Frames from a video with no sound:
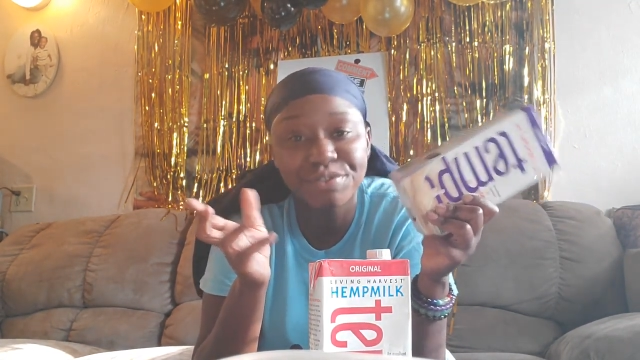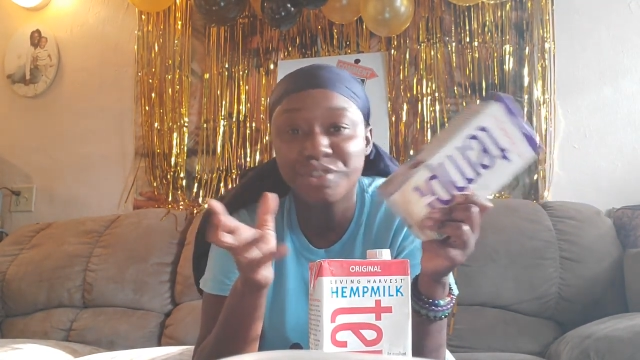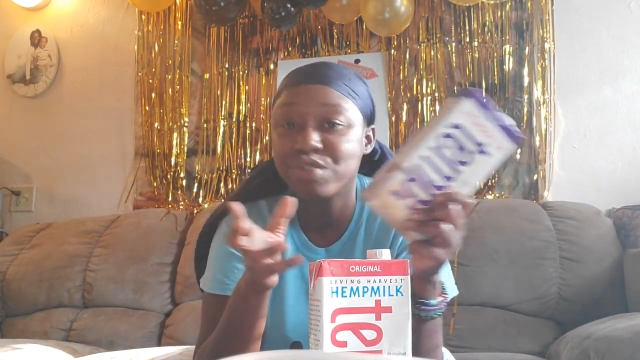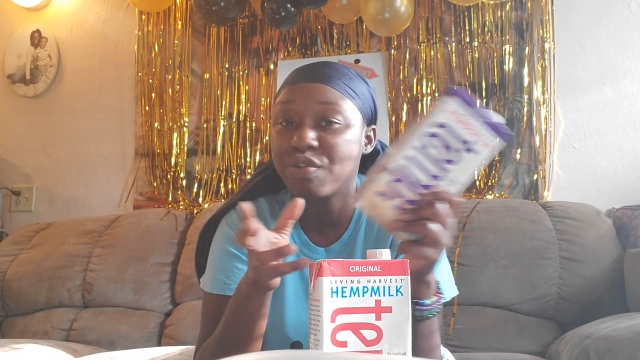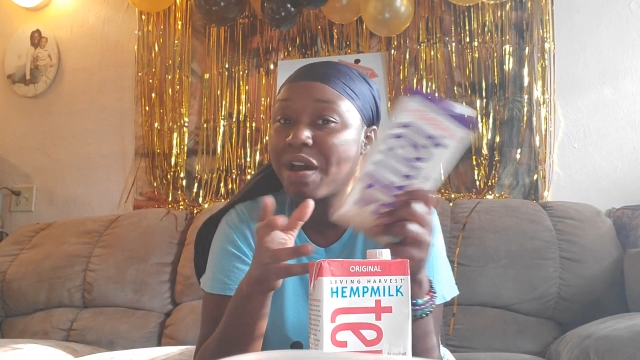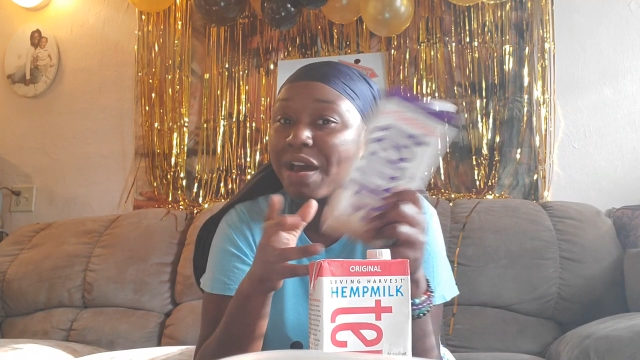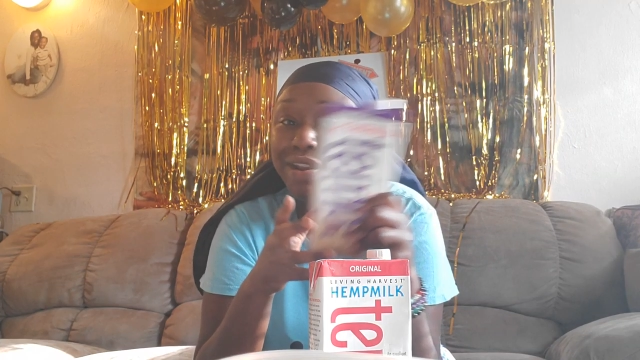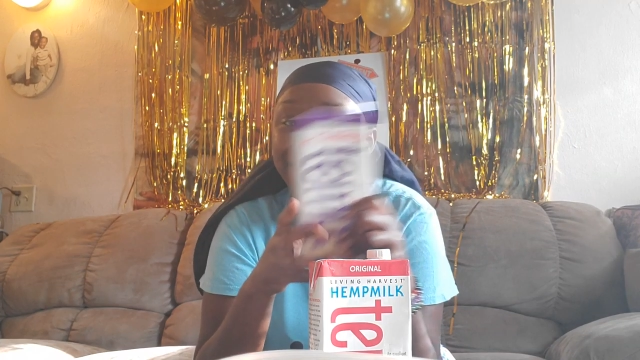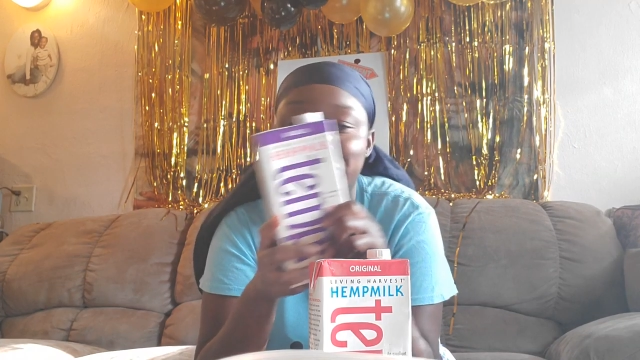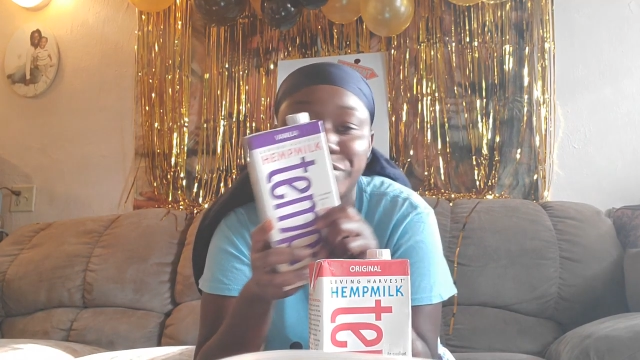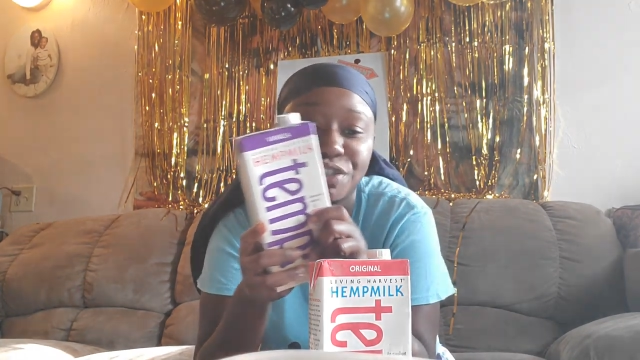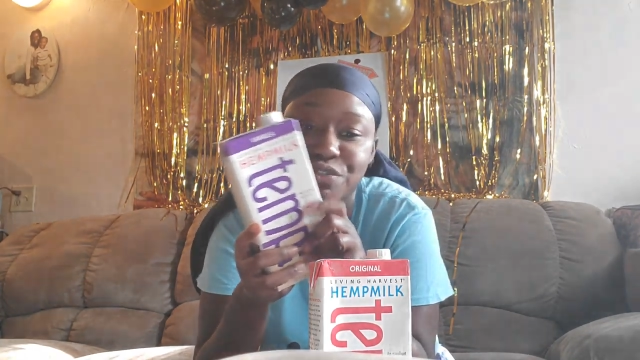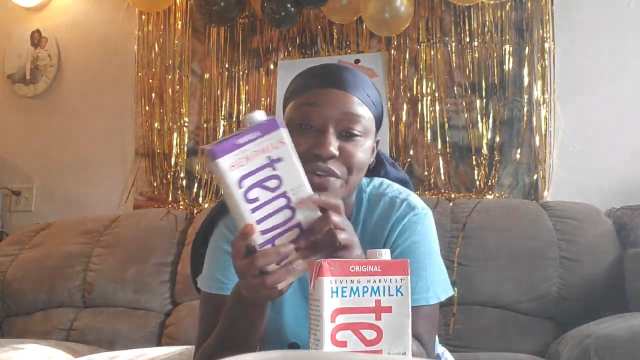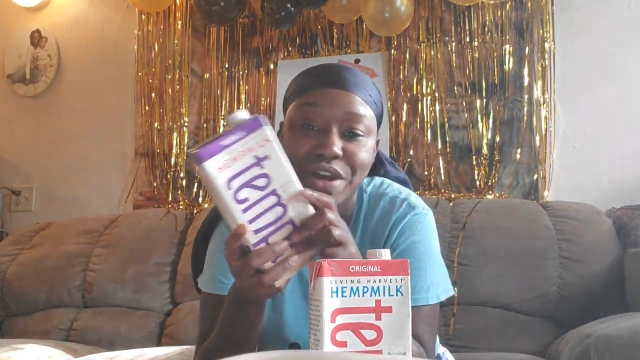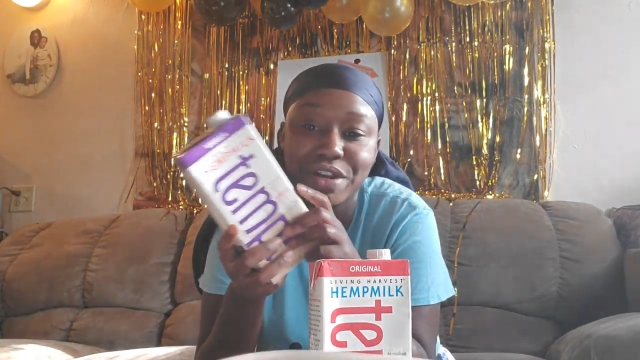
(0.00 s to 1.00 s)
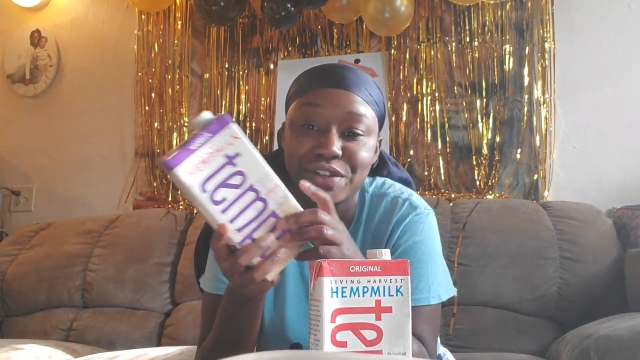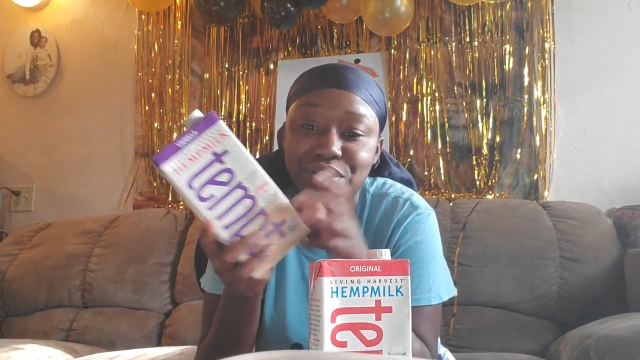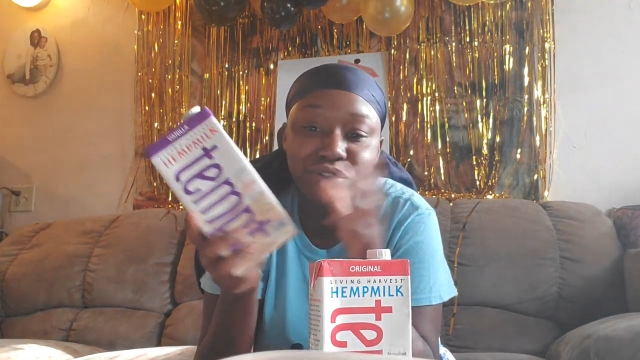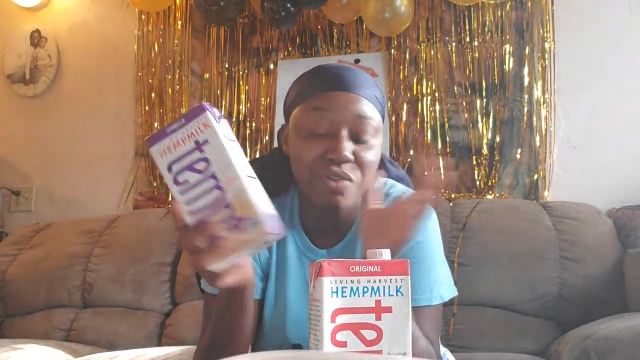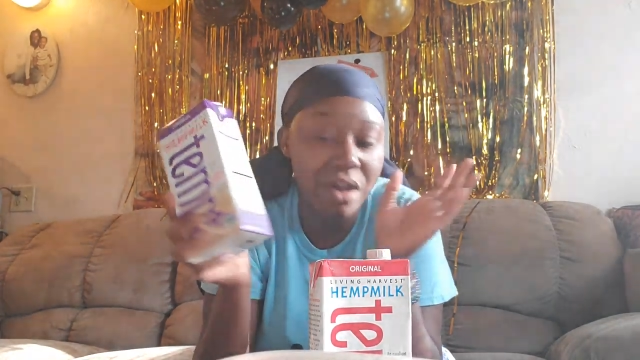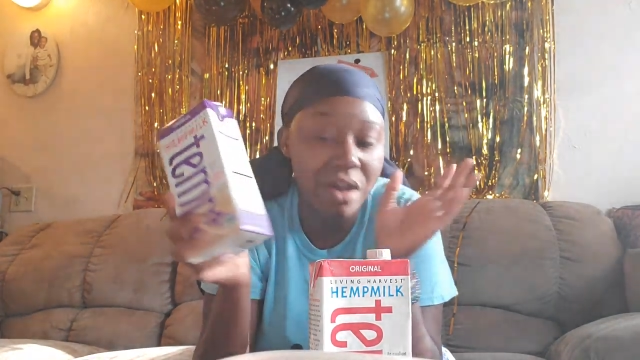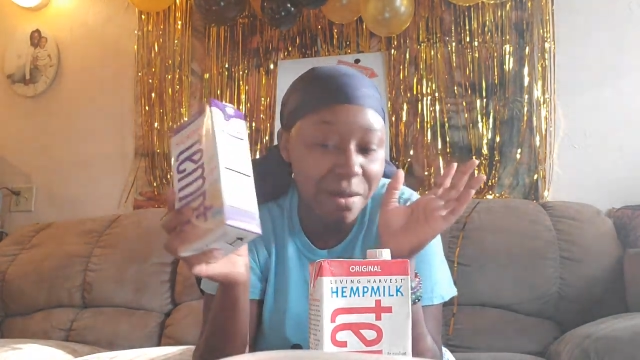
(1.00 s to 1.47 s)
so I never tried
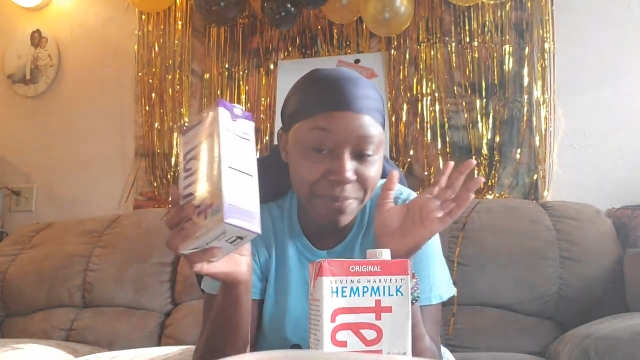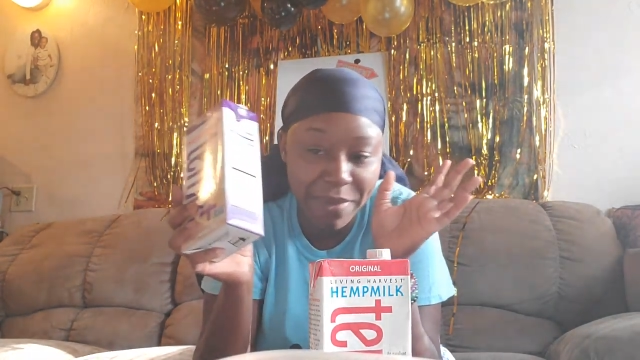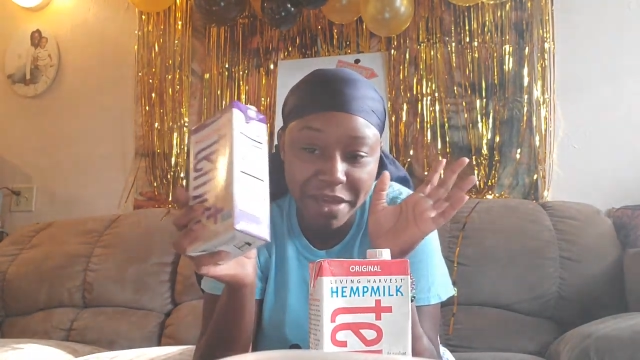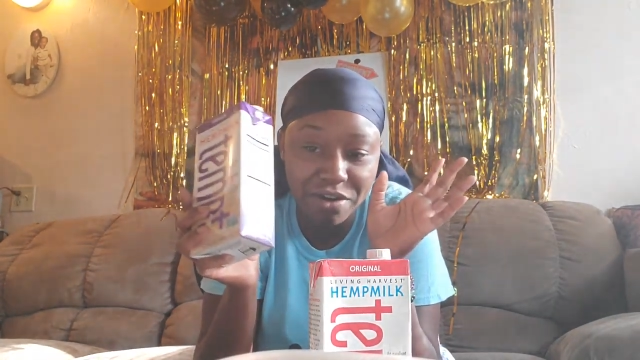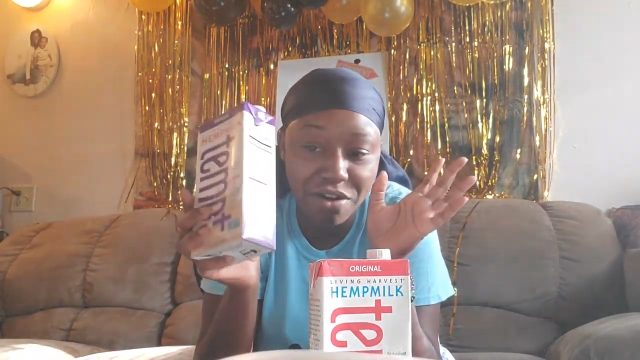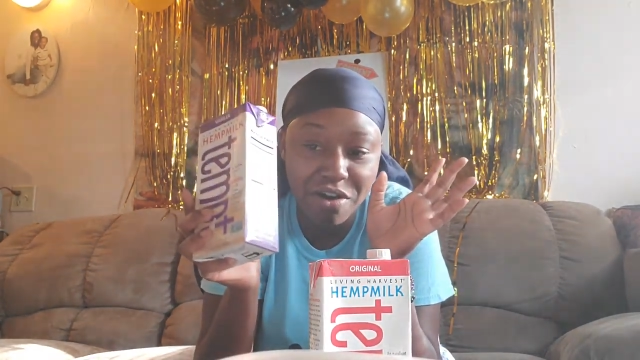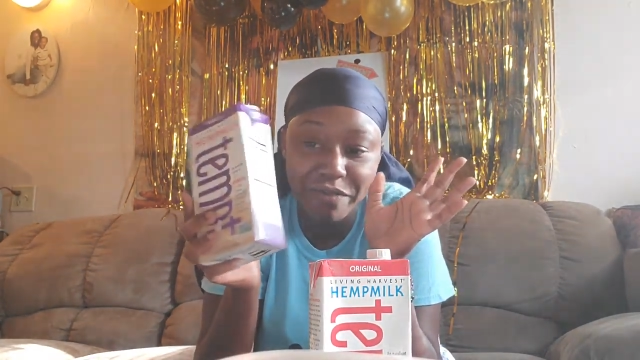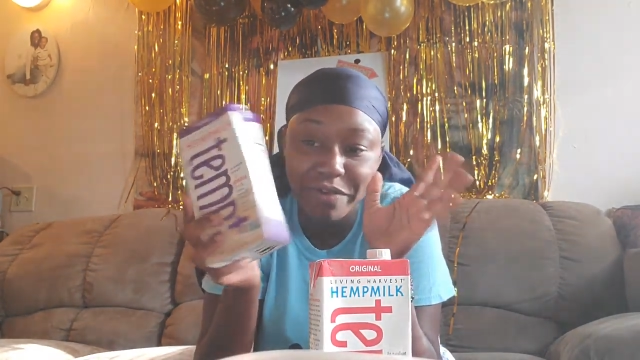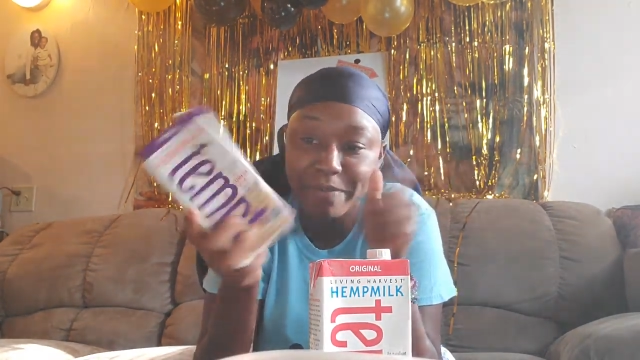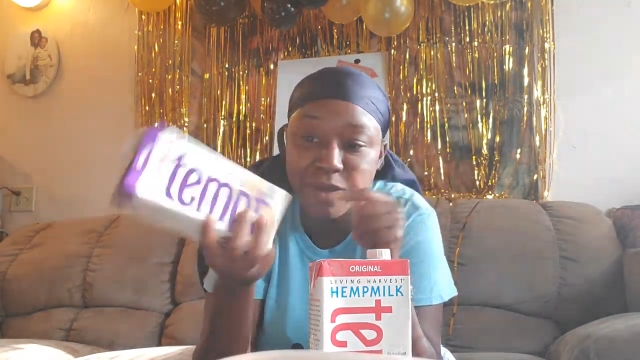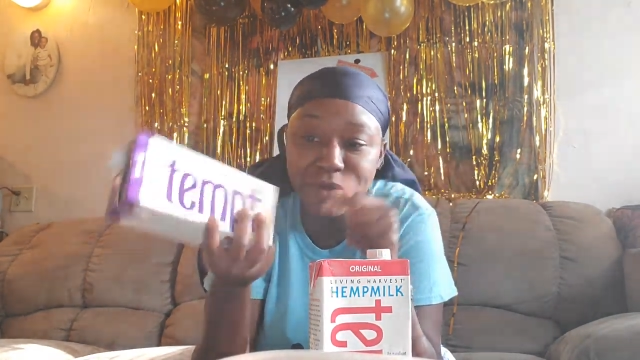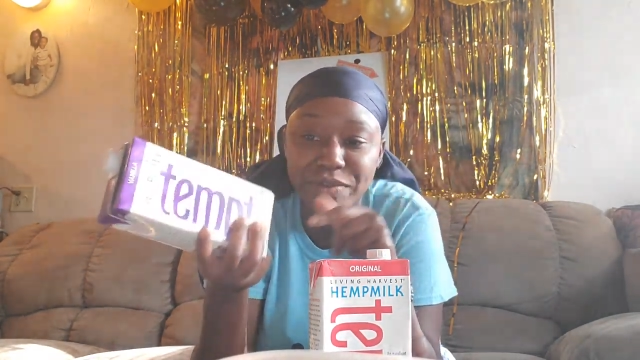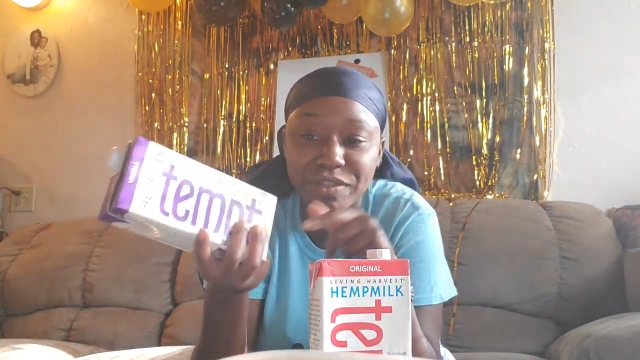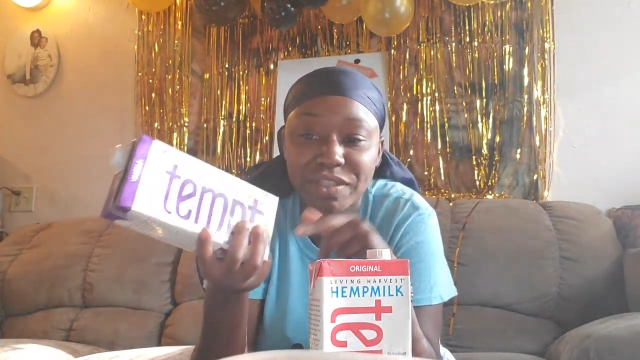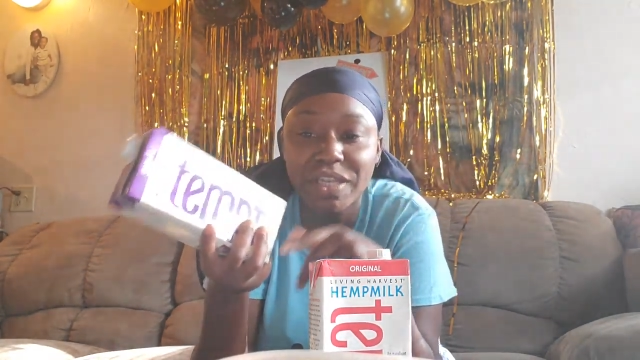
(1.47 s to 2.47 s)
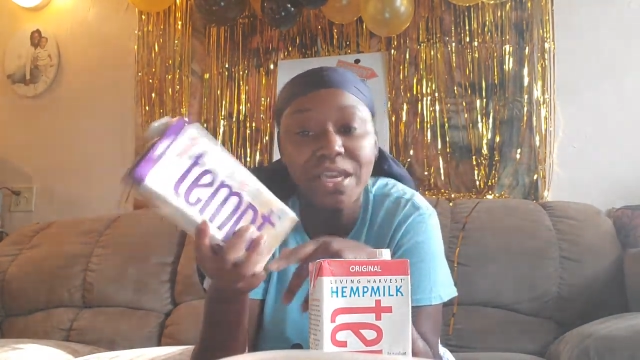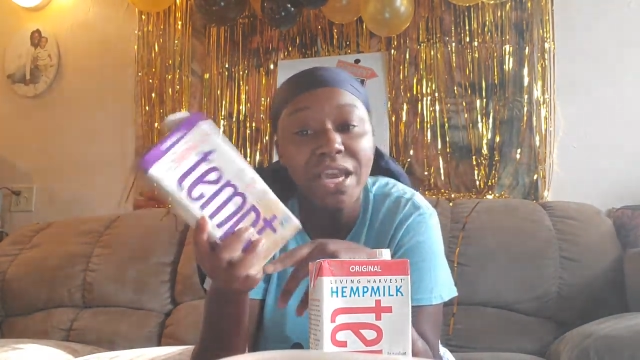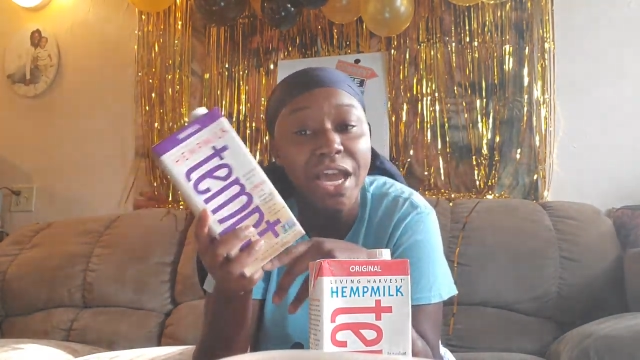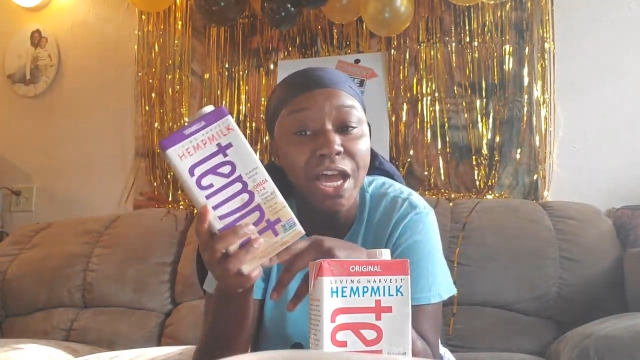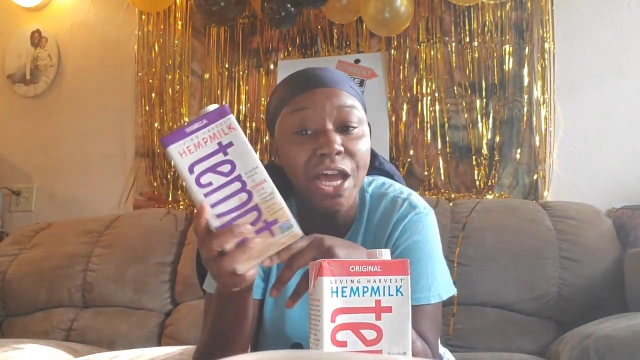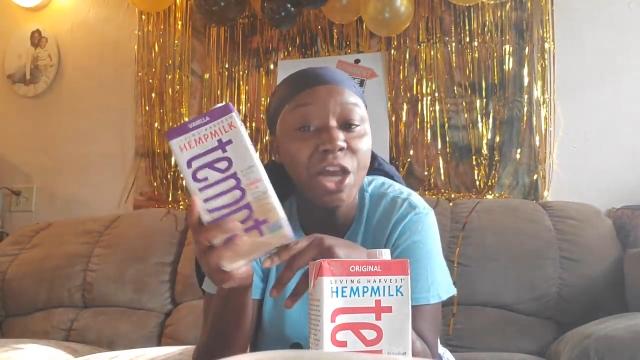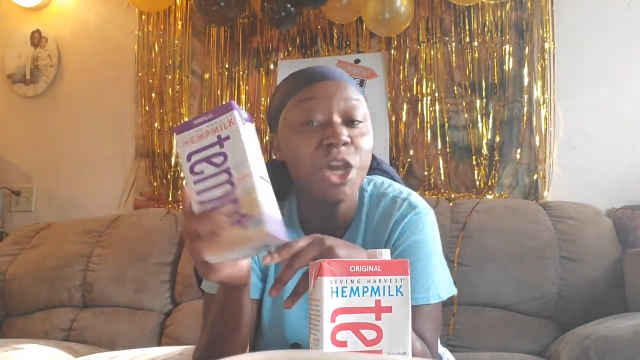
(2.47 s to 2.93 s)
So I'm not coffee. I'm not gonna say
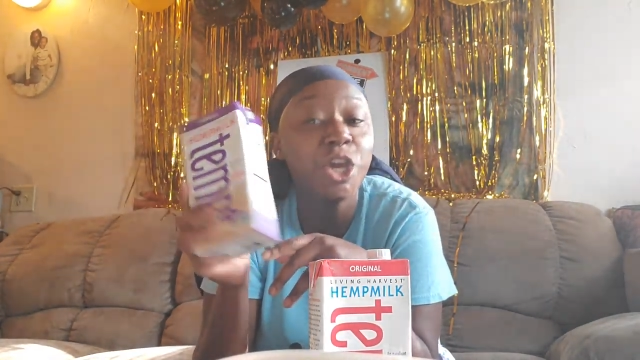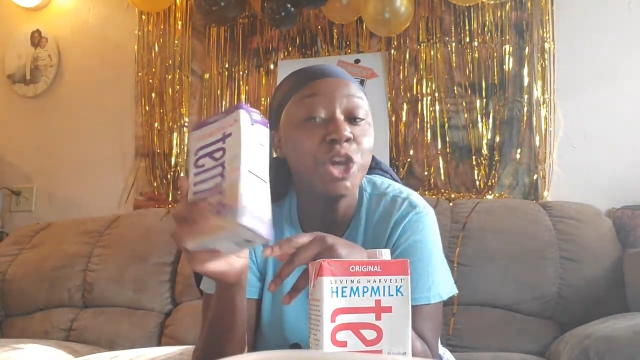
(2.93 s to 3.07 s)
yeah,